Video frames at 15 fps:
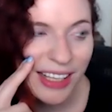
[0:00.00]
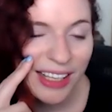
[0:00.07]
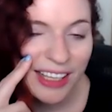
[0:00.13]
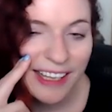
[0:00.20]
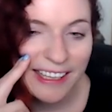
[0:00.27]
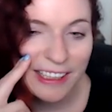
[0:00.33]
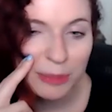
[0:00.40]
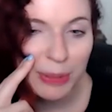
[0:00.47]

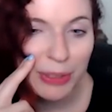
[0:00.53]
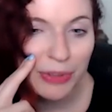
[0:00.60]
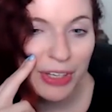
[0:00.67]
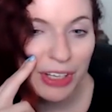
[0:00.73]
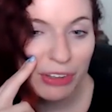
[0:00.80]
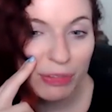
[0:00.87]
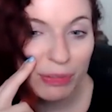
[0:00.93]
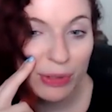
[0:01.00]

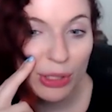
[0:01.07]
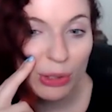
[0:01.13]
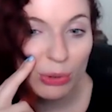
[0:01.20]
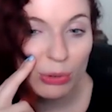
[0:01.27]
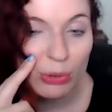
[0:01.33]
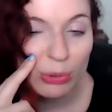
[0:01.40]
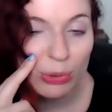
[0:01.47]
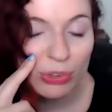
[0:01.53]
experience flow
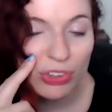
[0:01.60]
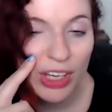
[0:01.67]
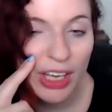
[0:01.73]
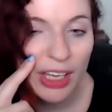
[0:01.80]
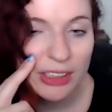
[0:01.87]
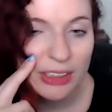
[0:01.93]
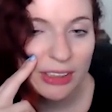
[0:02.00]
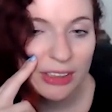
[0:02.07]
through
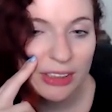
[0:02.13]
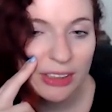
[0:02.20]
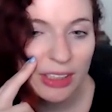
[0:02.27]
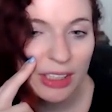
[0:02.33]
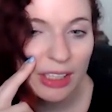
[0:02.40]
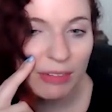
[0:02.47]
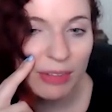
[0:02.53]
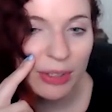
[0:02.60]
chess
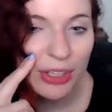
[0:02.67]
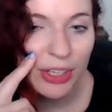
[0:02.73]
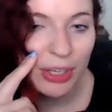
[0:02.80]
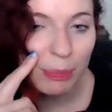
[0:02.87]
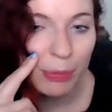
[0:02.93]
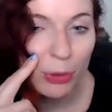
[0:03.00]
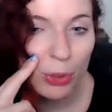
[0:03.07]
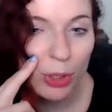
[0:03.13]
in a very
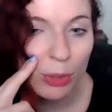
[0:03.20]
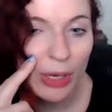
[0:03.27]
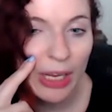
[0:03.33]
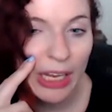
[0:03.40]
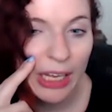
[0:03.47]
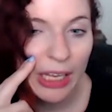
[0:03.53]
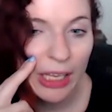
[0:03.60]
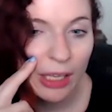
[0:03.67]
pure
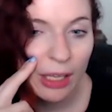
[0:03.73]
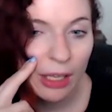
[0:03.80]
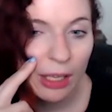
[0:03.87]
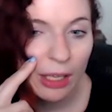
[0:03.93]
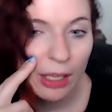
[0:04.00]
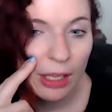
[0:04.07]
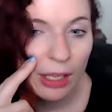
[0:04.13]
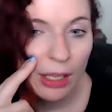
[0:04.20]
way.
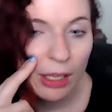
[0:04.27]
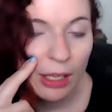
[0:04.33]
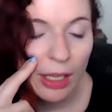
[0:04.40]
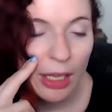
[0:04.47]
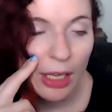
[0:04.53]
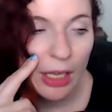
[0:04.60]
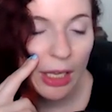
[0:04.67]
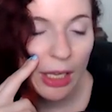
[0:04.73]

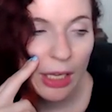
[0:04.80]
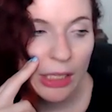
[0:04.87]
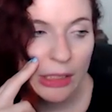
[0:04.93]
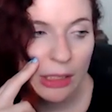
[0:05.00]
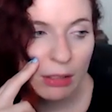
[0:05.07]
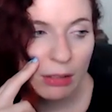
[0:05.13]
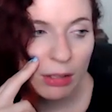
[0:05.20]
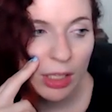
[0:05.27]

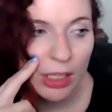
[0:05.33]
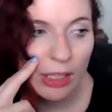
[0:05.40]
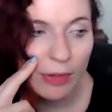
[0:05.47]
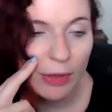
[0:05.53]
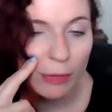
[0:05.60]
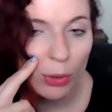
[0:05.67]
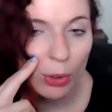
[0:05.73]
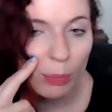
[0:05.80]
And
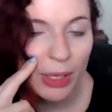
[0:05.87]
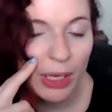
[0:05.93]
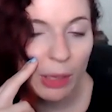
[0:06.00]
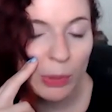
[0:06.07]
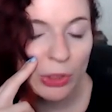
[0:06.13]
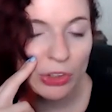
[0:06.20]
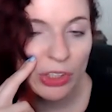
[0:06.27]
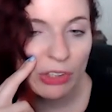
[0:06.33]
even if you don't
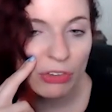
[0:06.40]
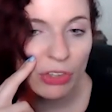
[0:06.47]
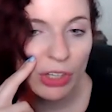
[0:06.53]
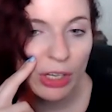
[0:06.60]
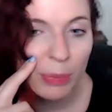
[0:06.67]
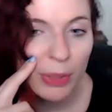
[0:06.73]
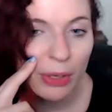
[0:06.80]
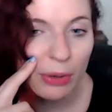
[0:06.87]
become a chess
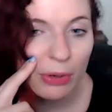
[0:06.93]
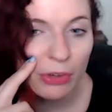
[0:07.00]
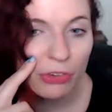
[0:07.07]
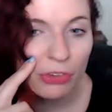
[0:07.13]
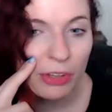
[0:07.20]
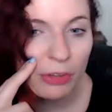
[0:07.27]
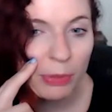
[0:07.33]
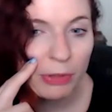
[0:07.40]
champion or a
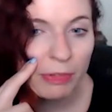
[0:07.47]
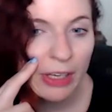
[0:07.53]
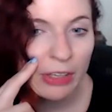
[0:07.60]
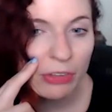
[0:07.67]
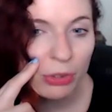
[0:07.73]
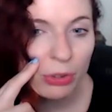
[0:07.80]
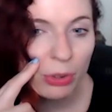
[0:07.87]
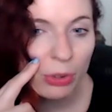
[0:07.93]
chess
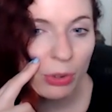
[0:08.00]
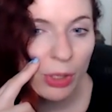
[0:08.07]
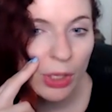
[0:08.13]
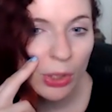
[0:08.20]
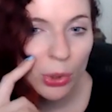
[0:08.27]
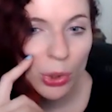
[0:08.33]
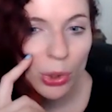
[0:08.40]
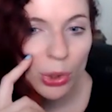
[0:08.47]
professional,
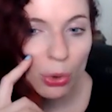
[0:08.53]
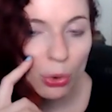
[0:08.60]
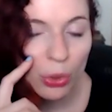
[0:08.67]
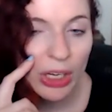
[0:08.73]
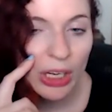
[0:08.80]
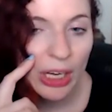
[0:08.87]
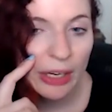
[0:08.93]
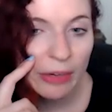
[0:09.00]
you
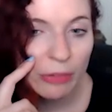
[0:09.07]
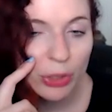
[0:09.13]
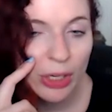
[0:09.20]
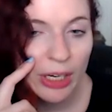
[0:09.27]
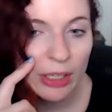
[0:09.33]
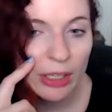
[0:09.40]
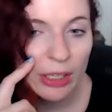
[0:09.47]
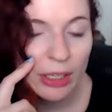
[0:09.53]
can kind of
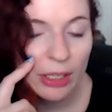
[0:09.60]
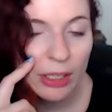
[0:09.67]
try to,